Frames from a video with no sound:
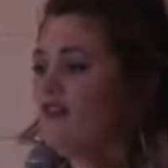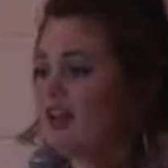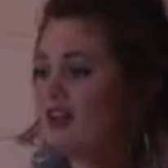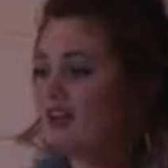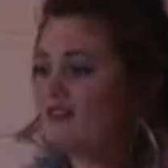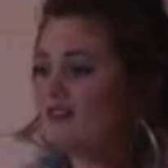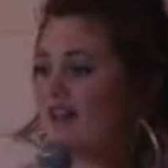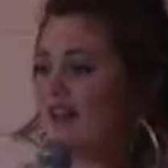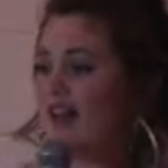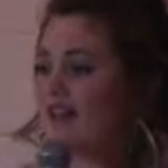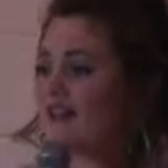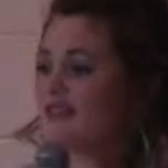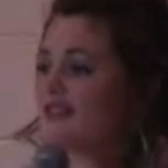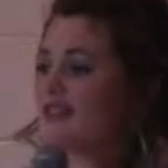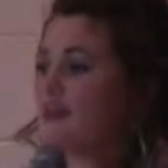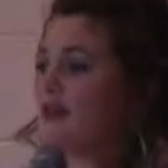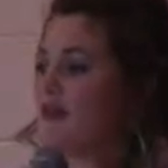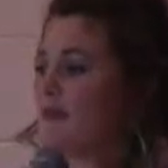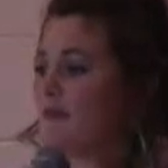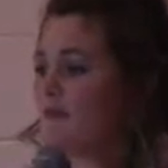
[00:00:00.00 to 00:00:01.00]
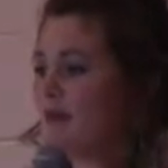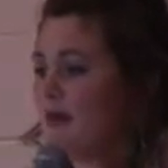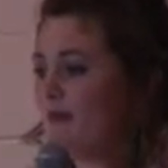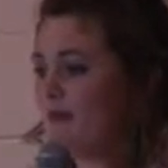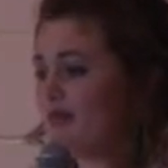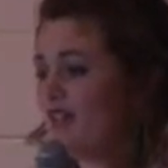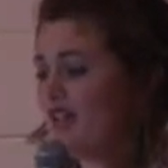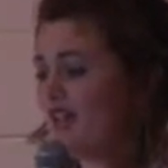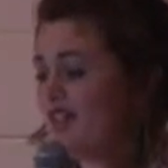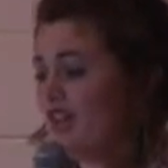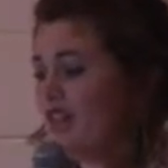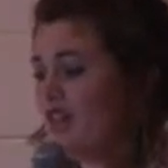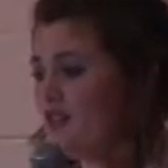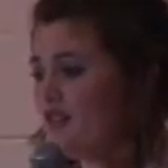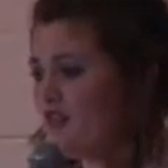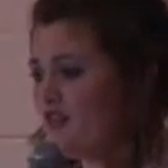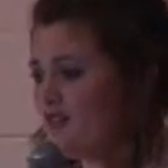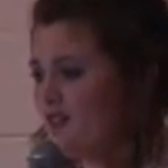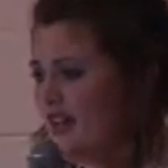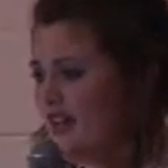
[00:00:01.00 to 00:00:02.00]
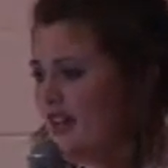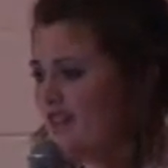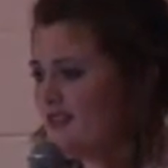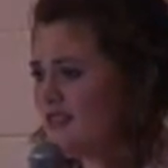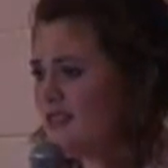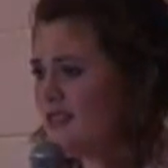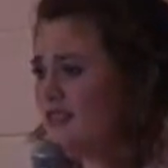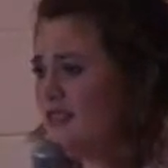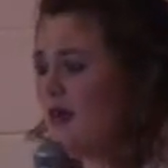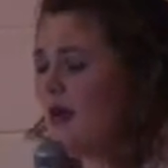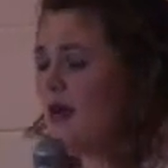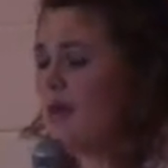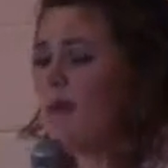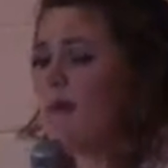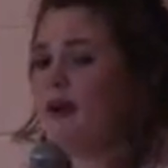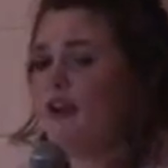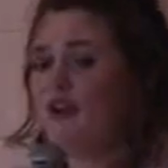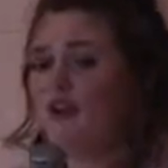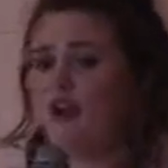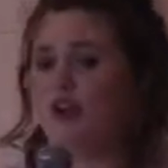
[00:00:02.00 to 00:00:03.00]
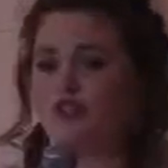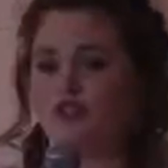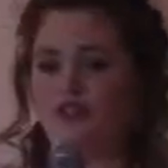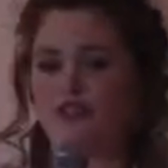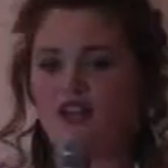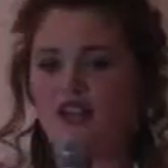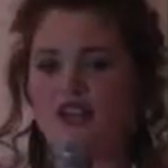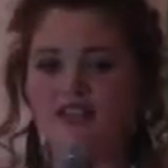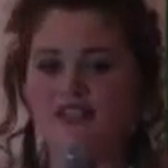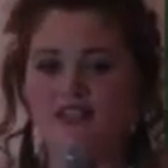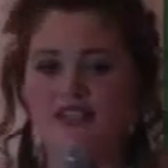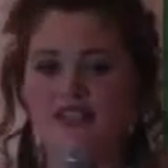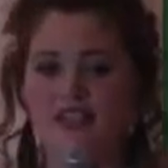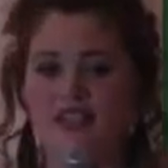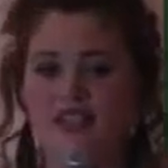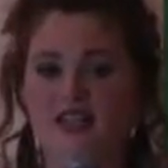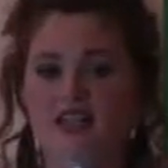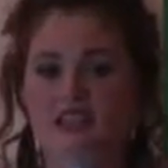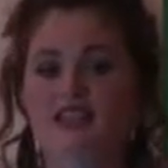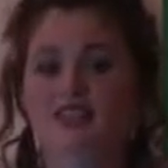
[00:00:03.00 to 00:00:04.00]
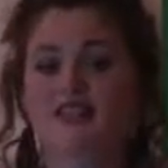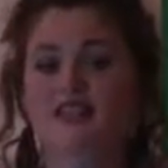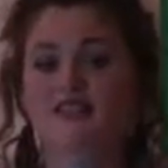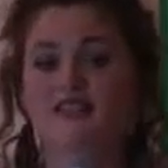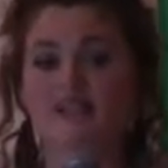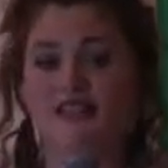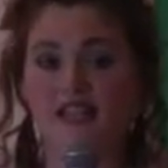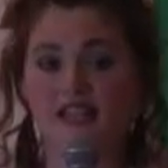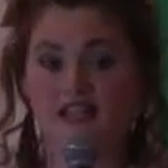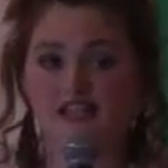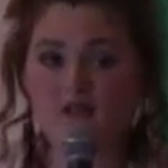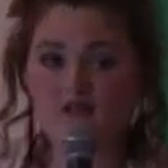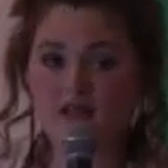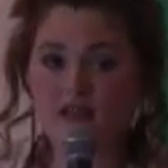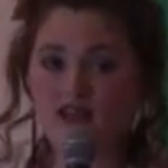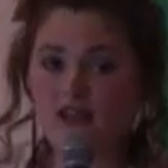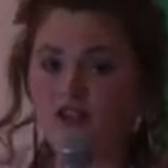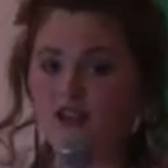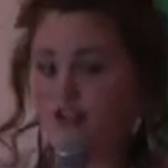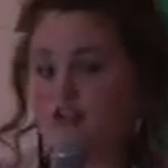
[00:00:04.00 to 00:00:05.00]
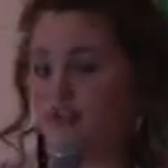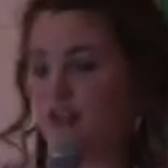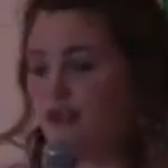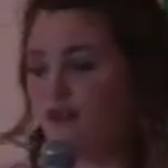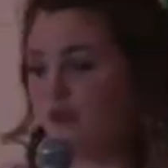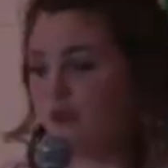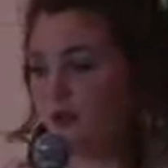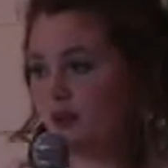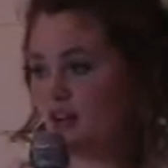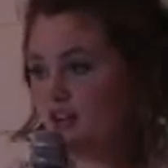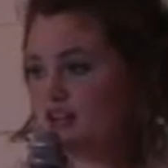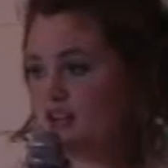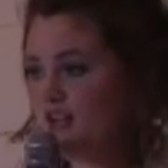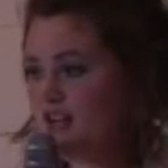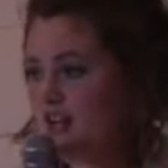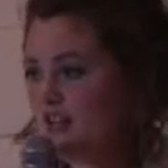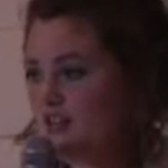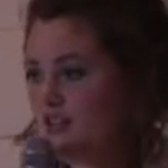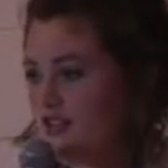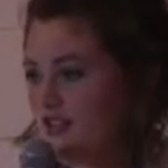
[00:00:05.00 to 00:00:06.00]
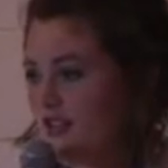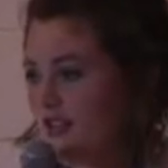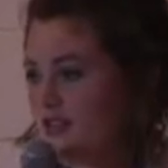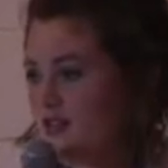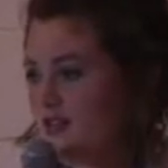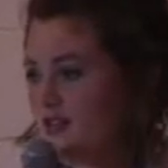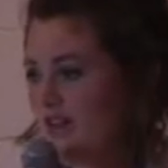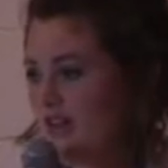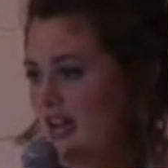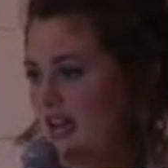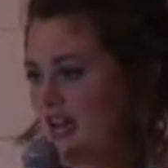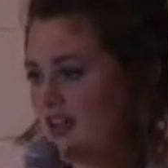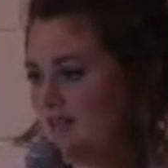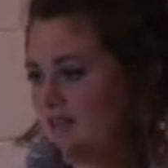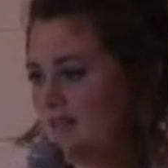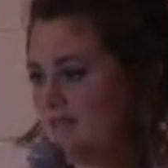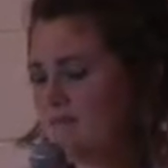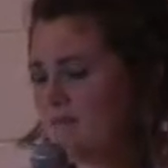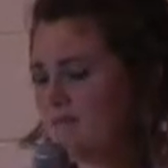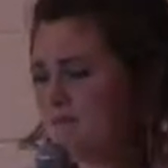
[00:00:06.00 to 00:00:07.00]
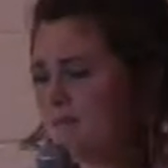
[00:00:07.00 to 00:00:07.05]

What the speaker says: fun facts, memories, and new friends, but I also got to see the 6 pillars of 4-H character counts in action.